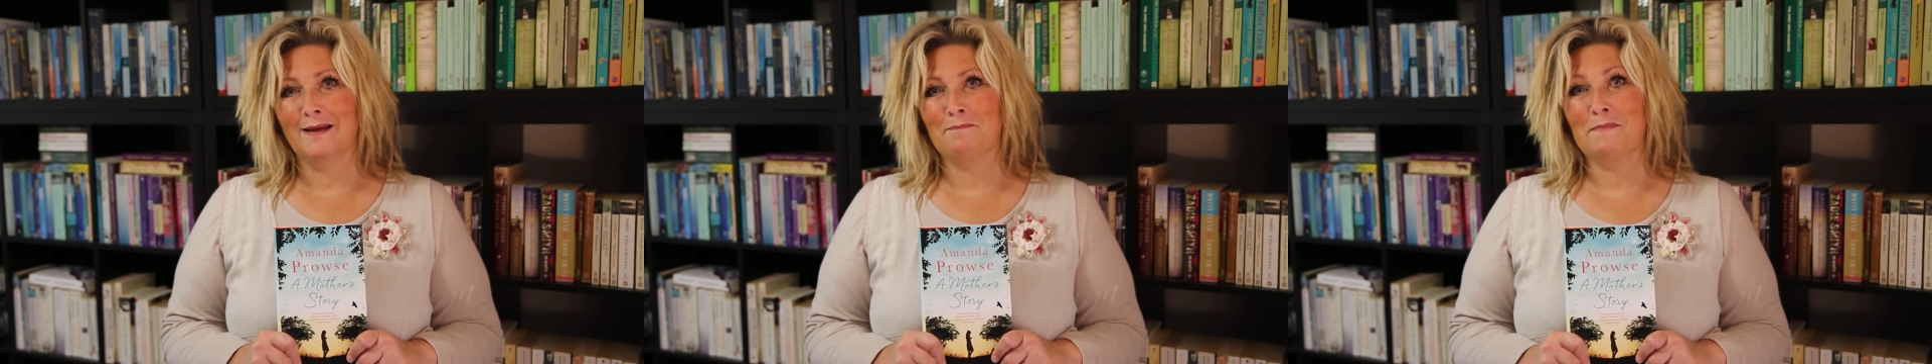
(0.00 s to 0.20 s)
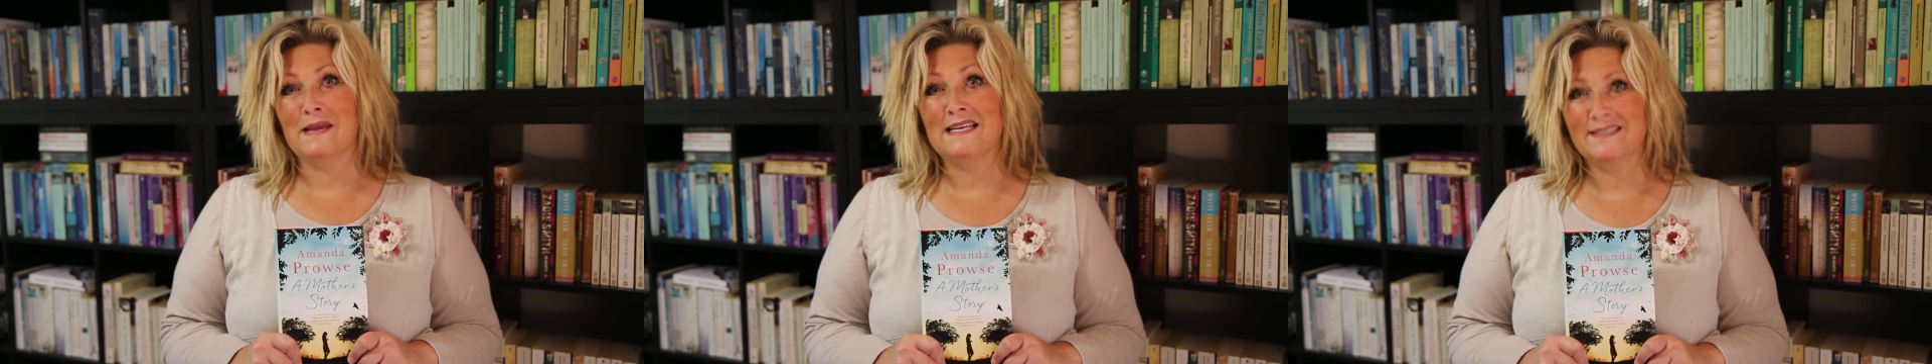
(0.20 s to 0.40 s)

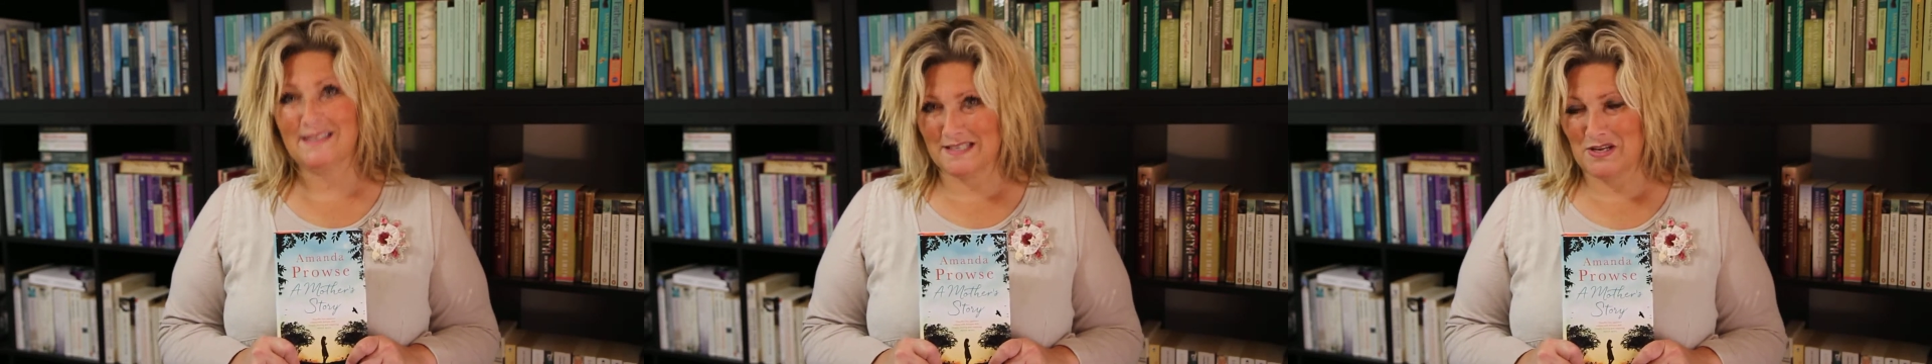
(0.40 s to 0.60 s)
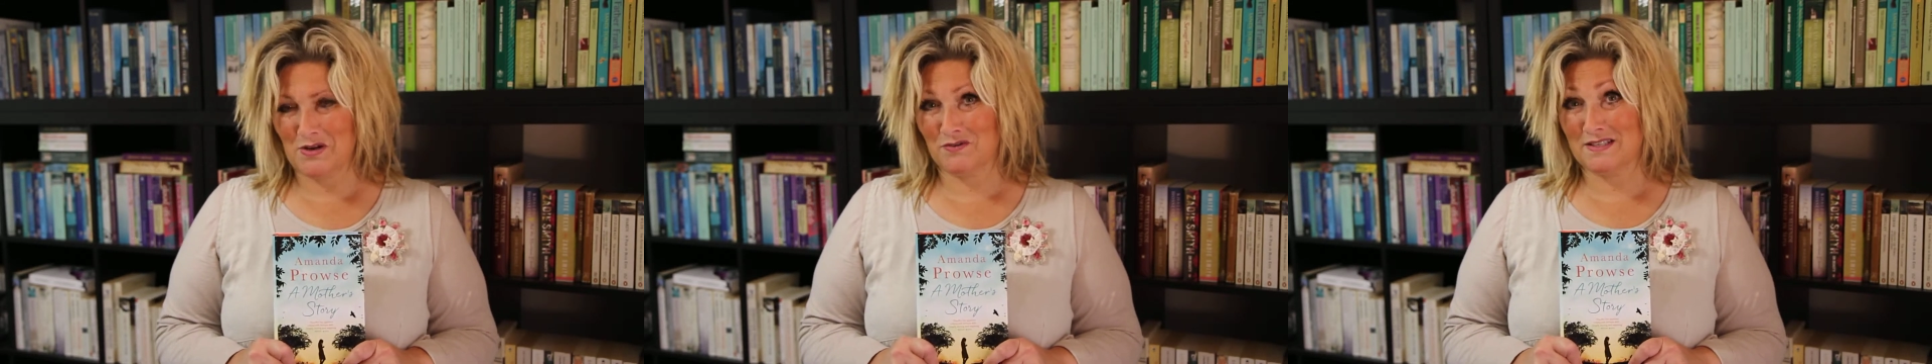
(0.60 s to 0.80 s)
me
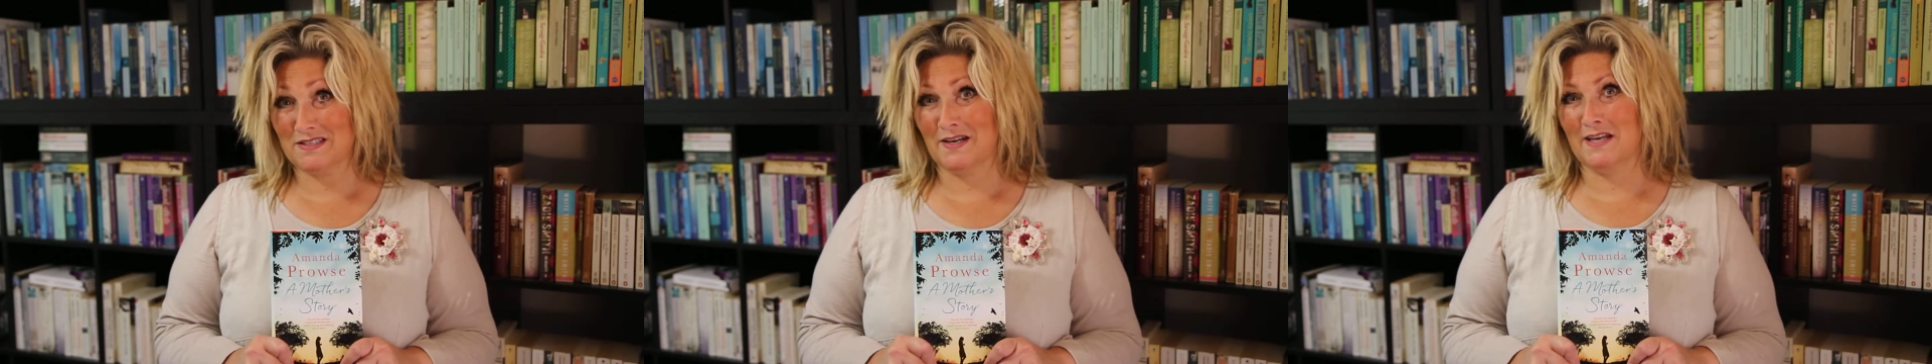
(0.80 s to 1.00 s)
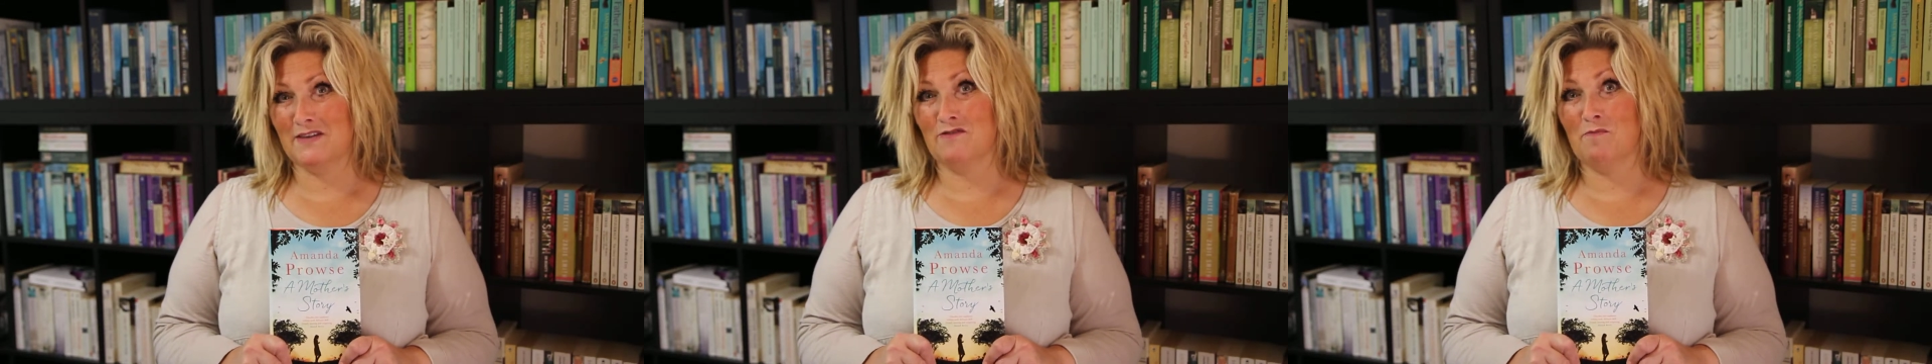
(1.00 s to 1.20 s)
sitting on the
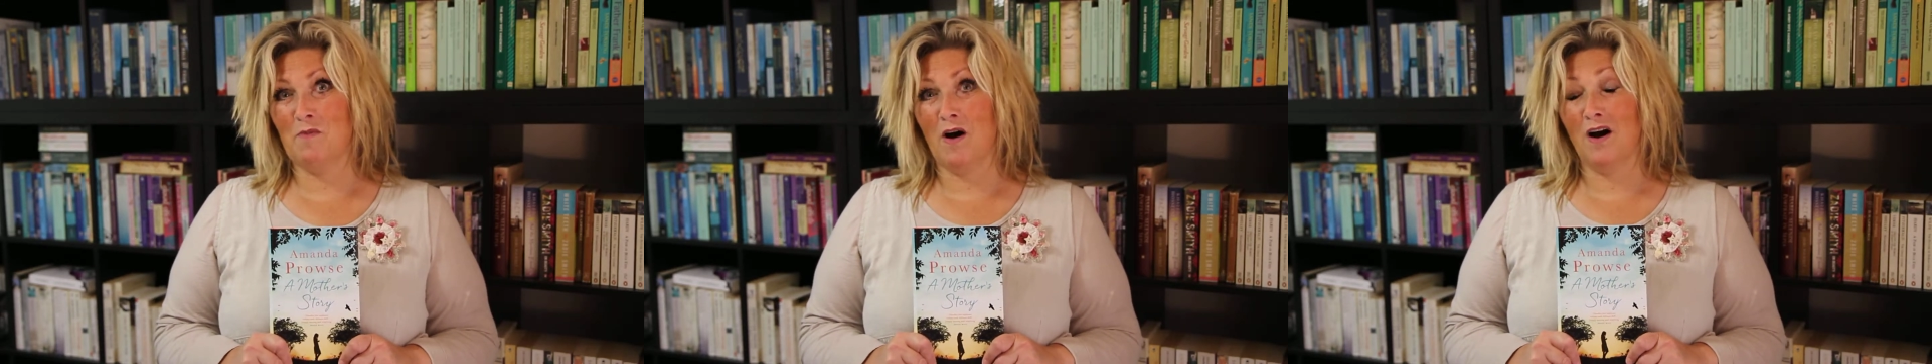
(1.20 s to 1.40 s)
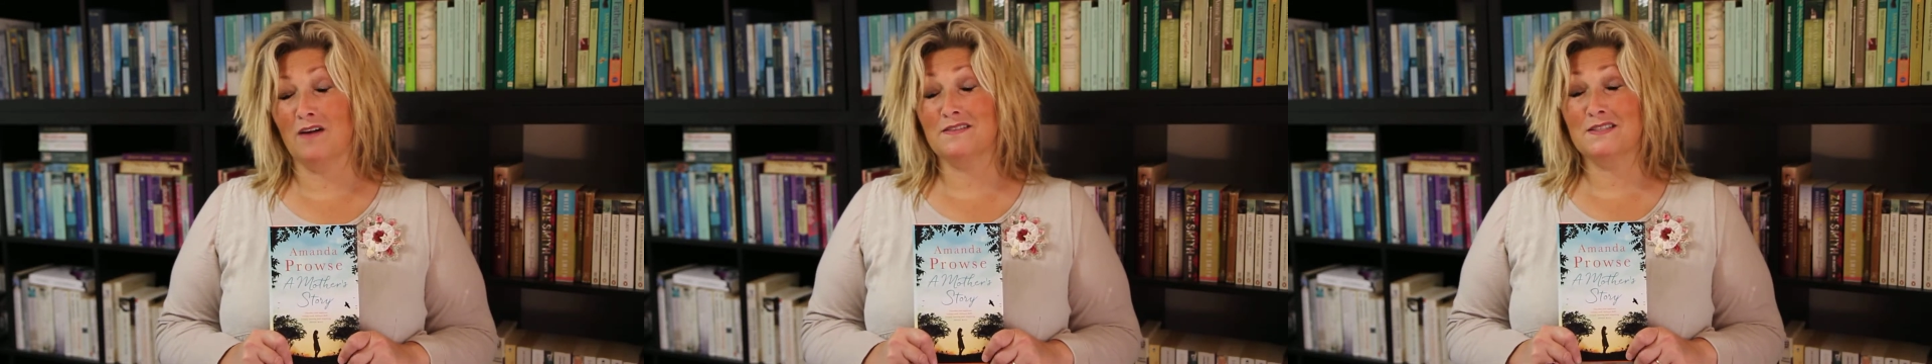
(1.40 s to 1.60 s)
side of a
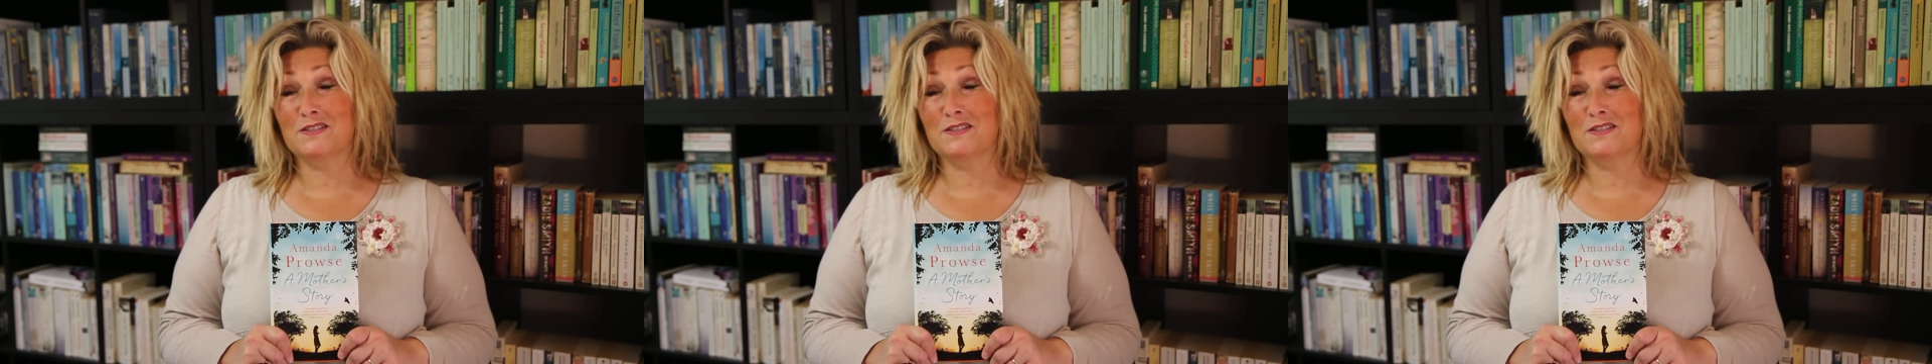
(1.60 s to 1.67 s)
bath